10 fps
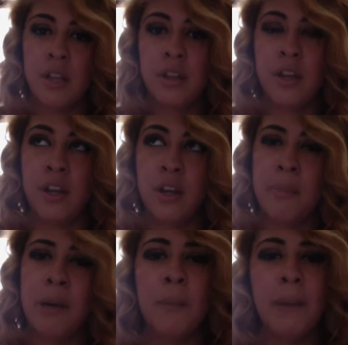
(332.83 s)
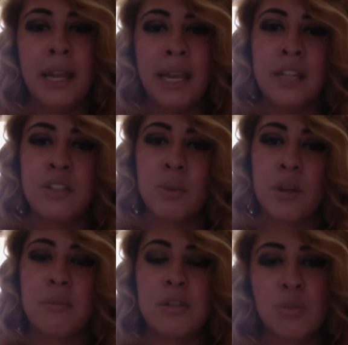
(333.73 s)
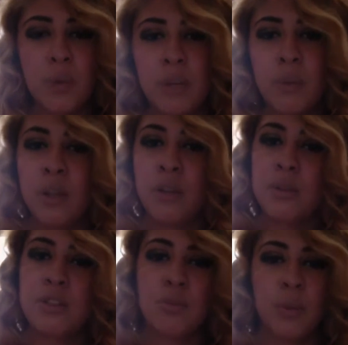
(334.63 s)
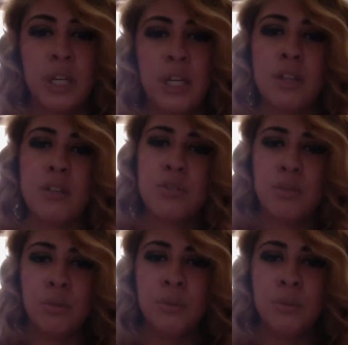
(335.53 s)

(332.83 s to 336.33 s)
They're about my age. One of them is 21, the other one's 22.